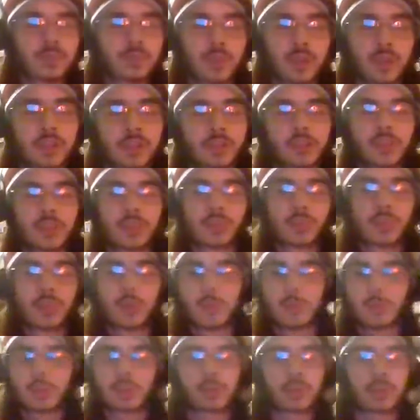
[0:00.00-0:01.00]
It is just
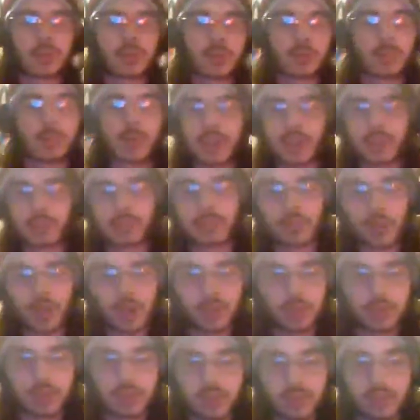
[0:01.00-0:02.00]
very much like making
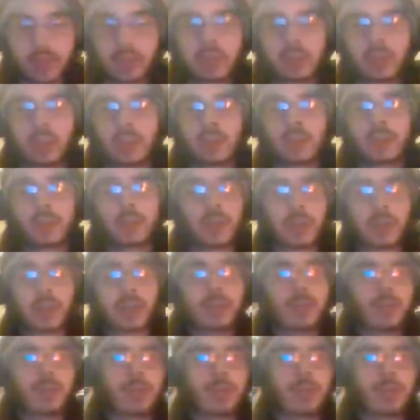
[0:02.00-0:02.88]
friend, making a